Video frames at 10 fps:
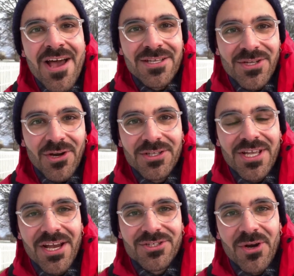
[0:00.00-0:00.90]
start
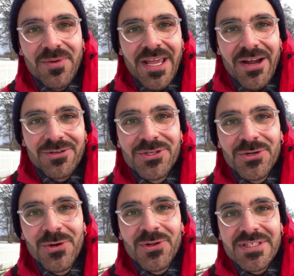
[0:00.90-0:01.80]
sharpening our
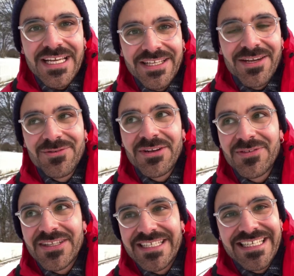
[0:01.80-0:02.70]
tools and get ready
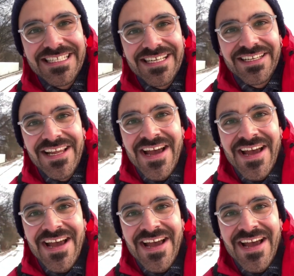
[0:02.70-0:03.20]
for the season.